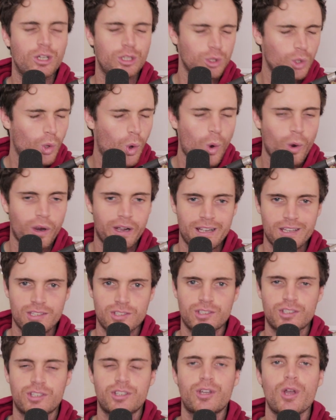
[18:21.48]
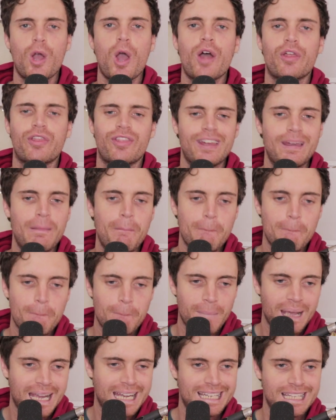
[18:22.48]
glorious, girthy,
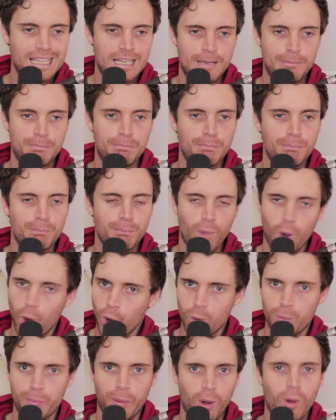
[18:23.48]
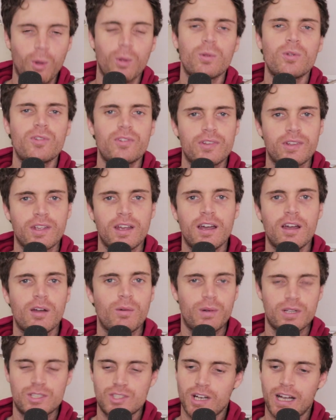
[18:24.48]
meaty mall balls,
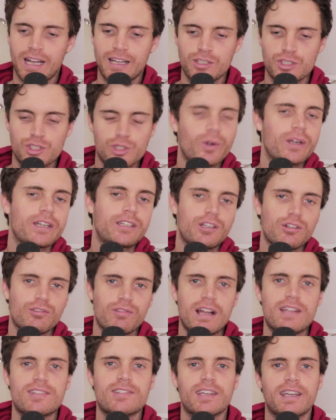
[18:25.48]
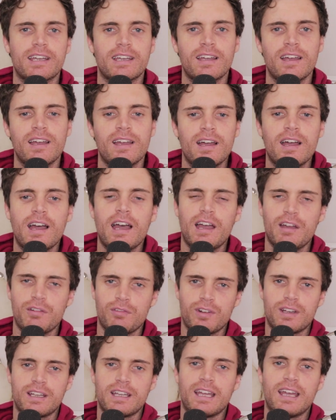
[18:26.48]
which I enjoy caressing
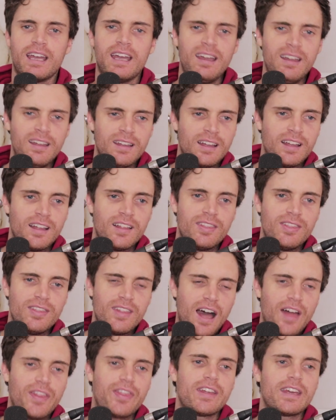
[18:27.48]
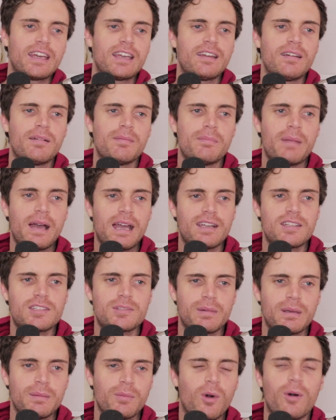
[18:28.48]
every year. Nothing
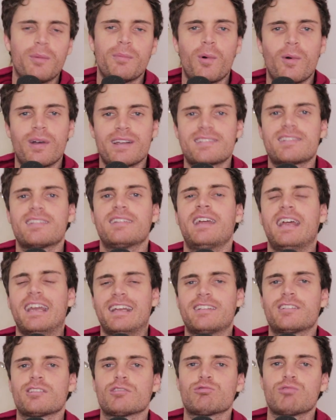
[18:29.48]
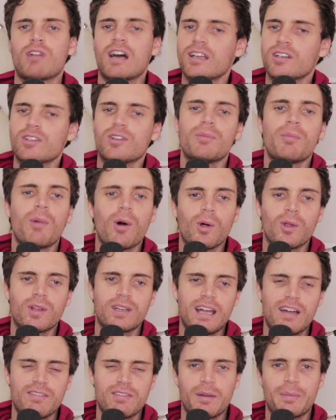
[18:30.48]
makes me more moist than heading to Rundle Mall
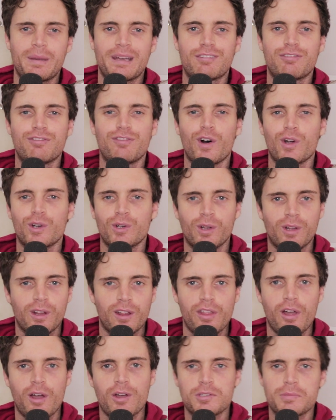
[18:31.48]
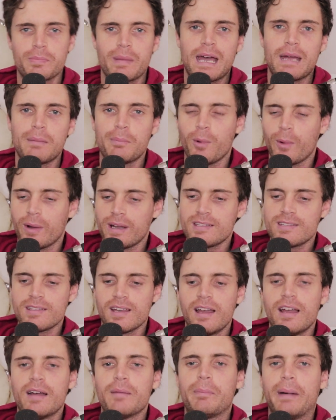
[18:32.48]
and having a big fondle of those bad boys.
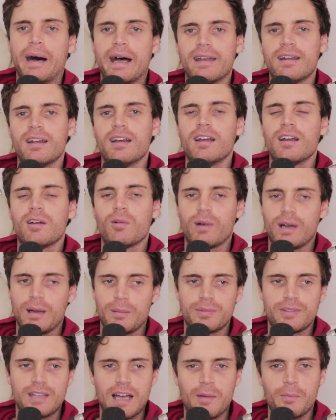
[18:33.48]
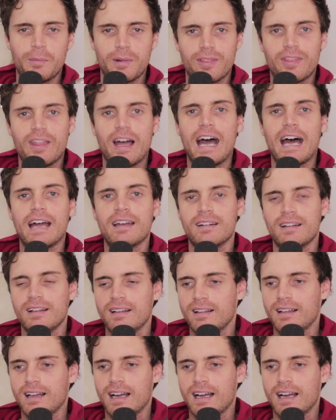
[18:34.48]
But when I'm done with that,